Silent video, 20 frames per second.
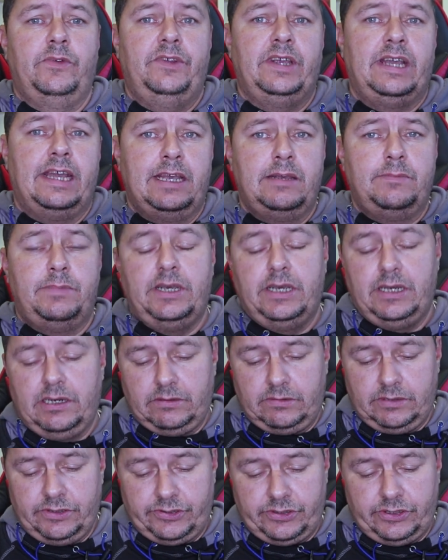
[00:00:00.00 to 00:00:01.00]
with the
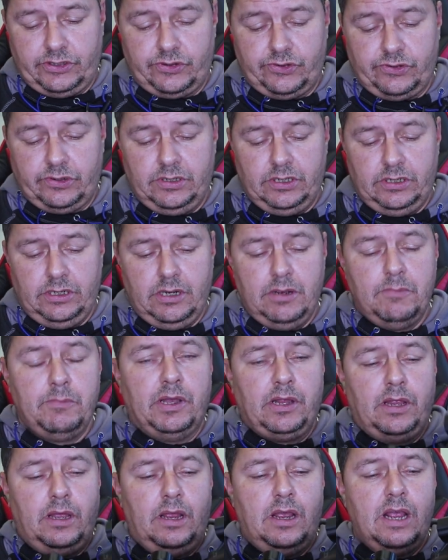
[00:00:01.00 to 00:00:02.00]
ABL, etc.
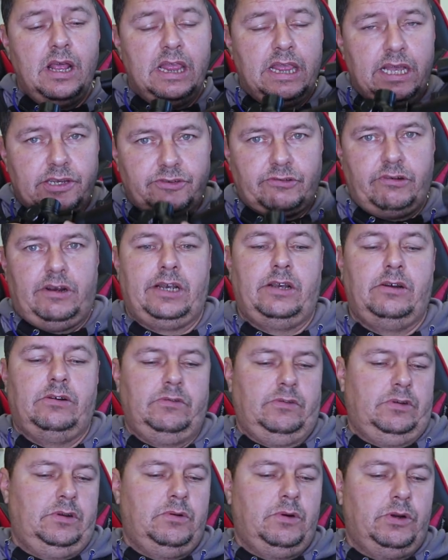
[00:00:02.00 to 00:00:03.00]
But let's crack
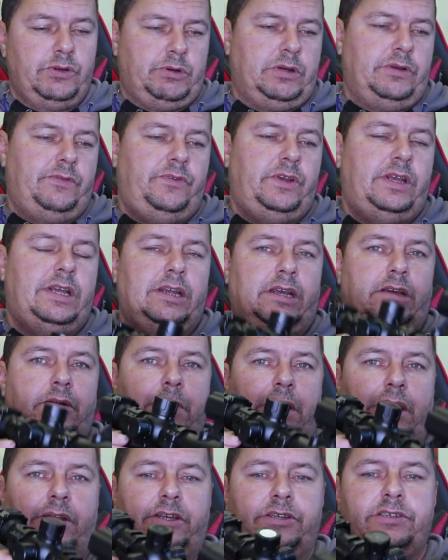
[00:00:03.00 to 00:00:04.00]
on. What do I think
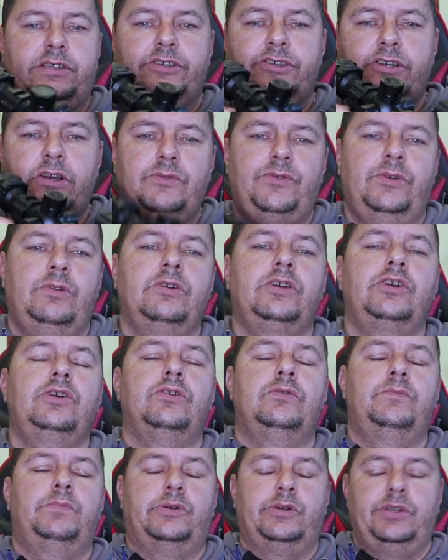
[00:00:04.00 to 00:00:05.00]
about this? Let's go through the
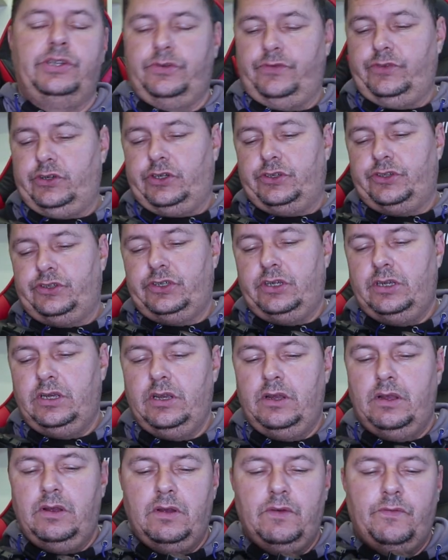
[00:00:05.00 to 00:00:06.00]
good points first.
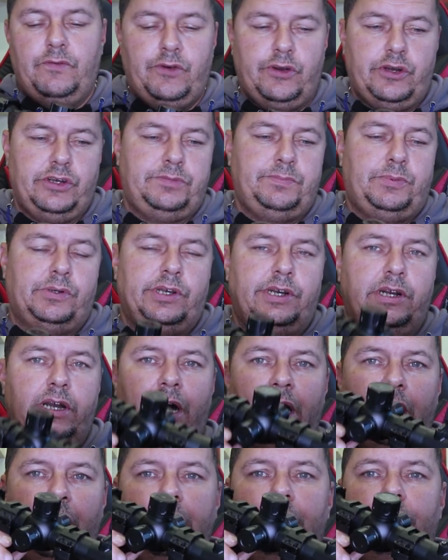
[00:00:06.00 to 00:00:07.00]
First point,
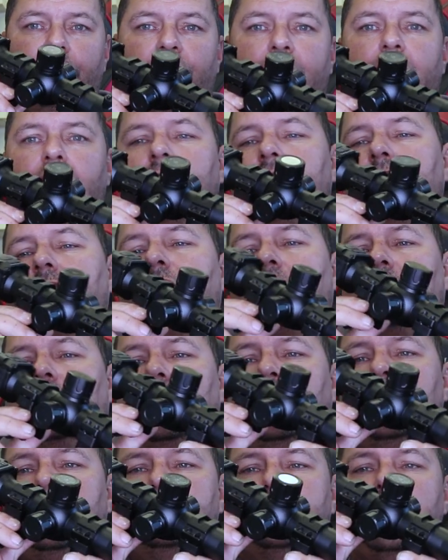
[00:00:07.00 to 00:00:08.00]
I think this thing
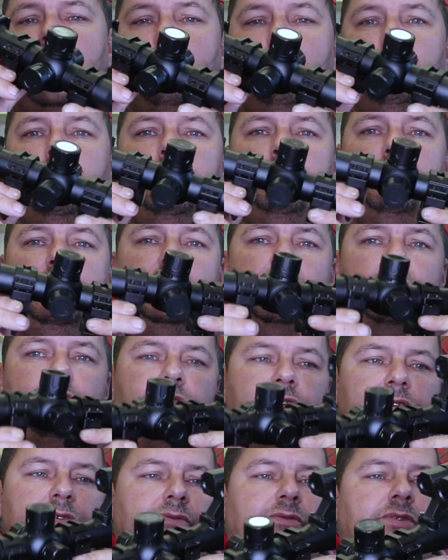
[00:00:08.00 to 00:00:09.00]
is
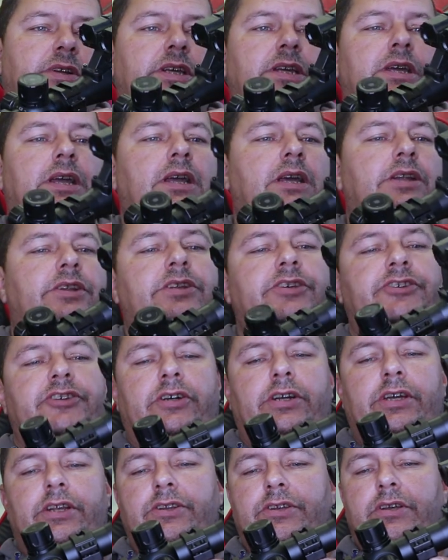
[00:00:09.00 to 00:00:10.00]
beautifully
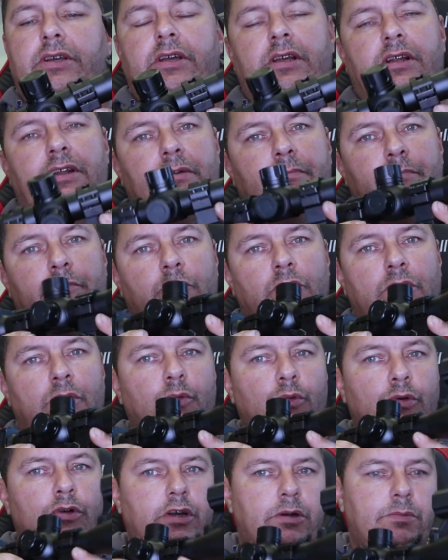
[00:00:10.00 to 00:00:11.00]
designed. The
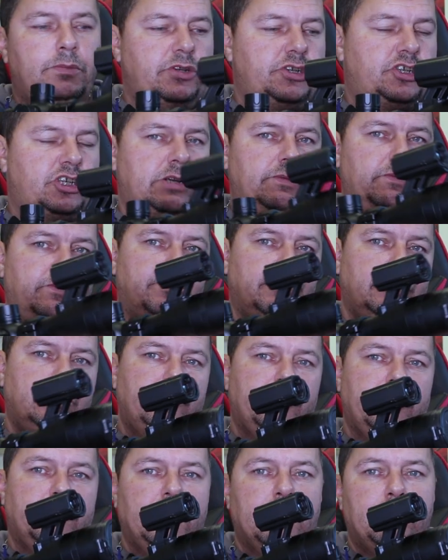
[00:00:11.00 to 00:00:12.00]
workmanship
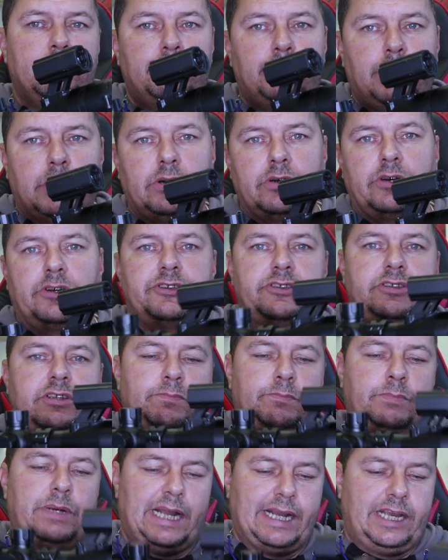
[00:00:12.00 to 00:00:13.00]
through from the box,
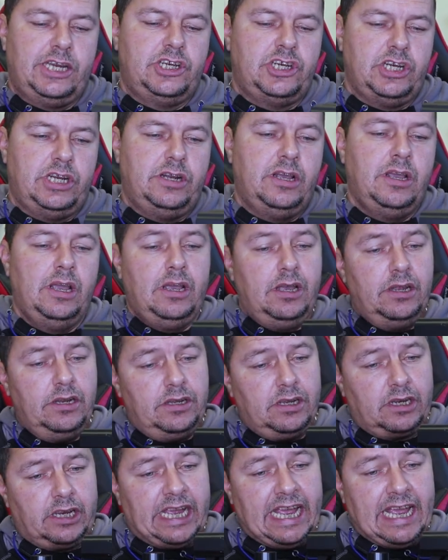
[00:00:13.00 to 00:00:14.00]
the packaging,
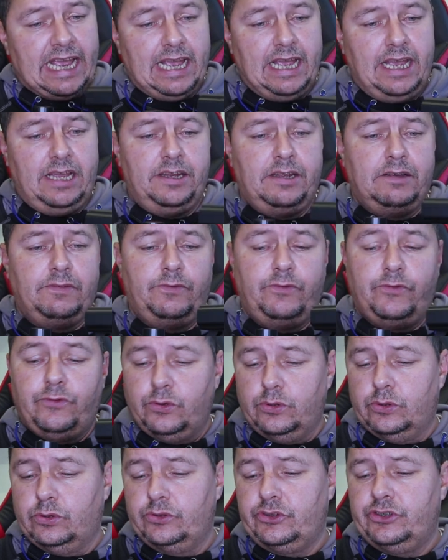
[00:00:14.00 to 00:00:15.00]
the care, the
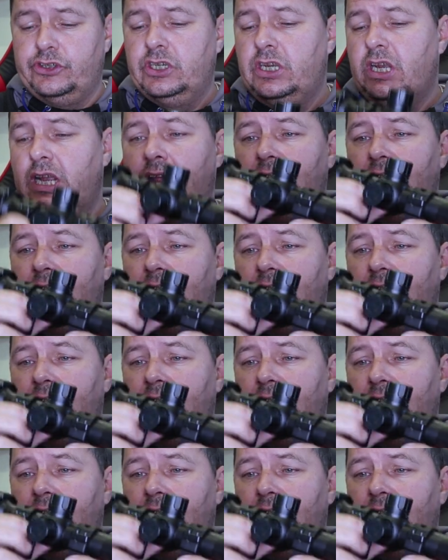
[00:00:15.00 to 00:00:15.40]
thought,